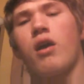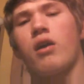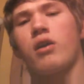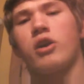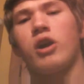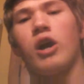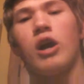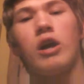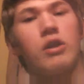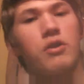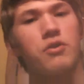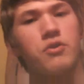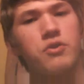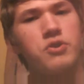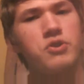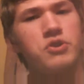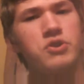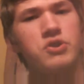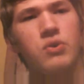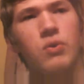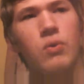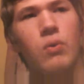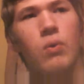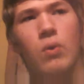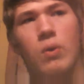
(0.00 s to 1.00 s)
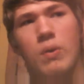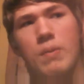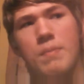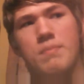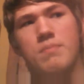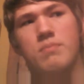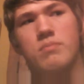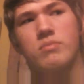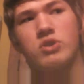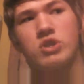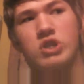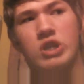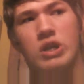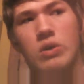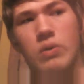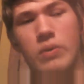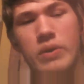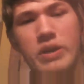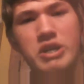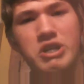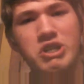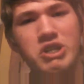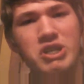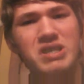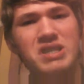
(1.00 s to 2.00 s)
Colors or
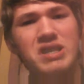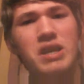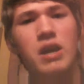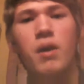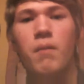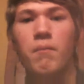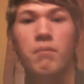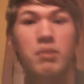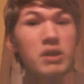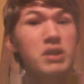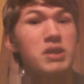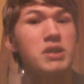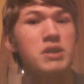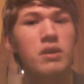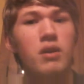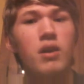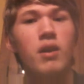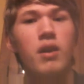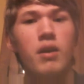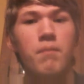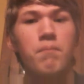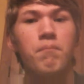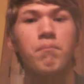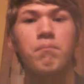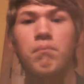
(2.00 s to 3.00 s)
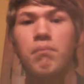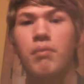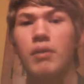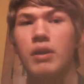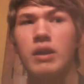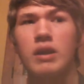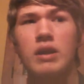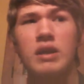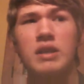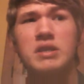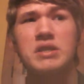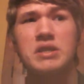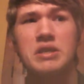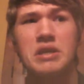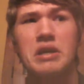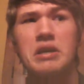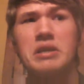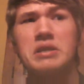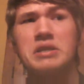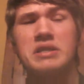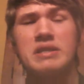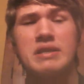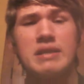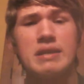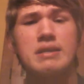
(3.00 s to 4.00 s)
Generations, but
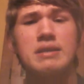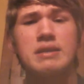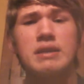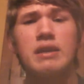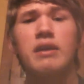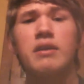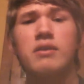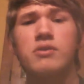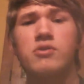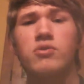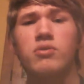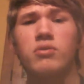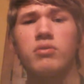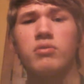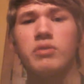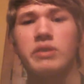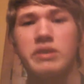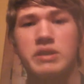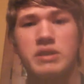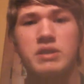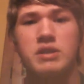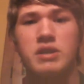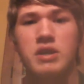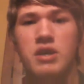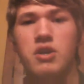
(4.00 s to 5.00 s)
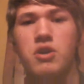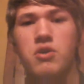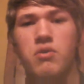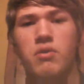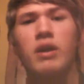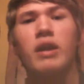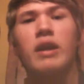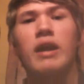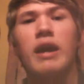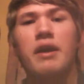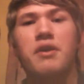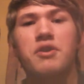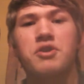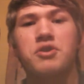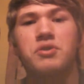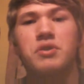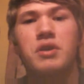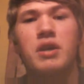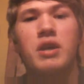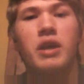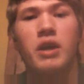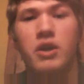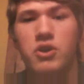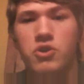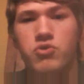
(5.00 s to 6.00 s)
it's decent control. You can
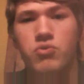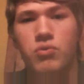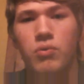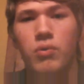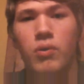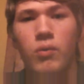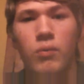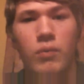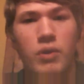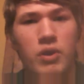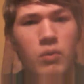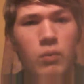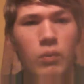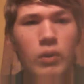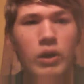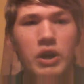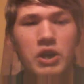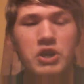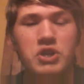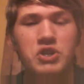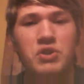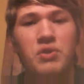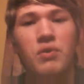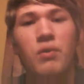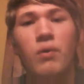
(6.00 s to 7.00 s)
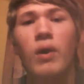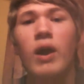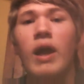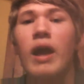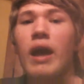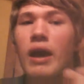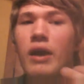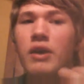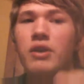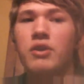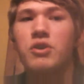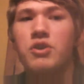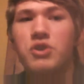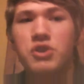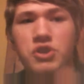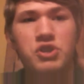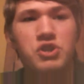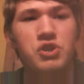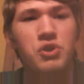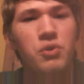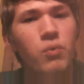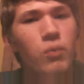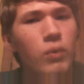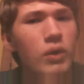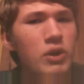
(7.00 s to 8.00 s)
actually control what you want to do and
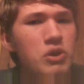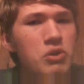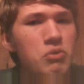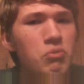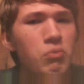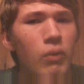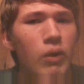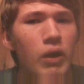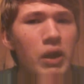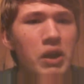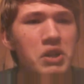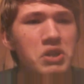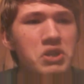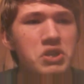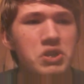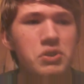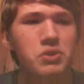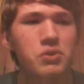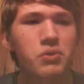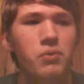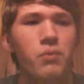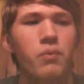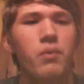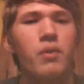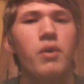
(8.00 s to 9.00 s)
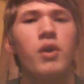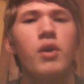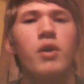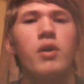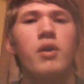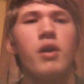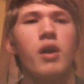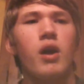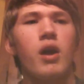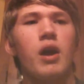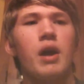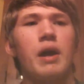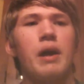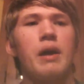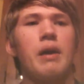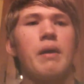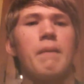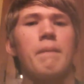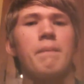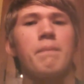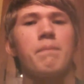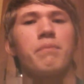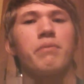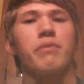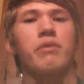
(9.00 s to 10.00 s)
do what you want to do.
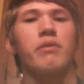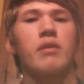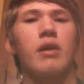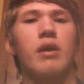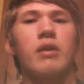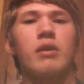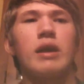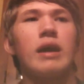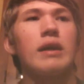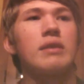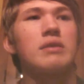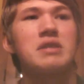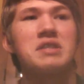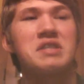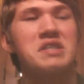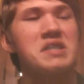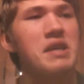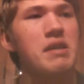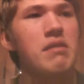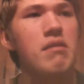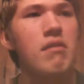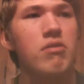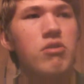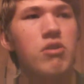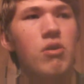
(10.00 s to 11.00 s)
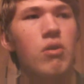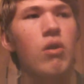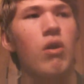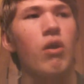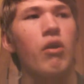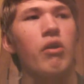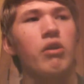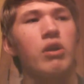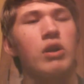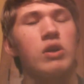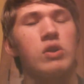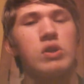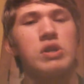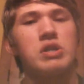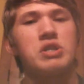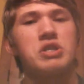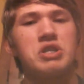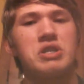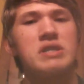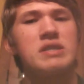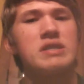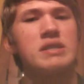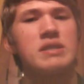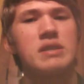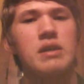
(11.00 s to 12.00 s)
Not to say that there aren't
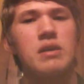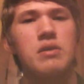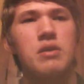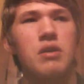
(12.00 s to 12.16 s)
glitches.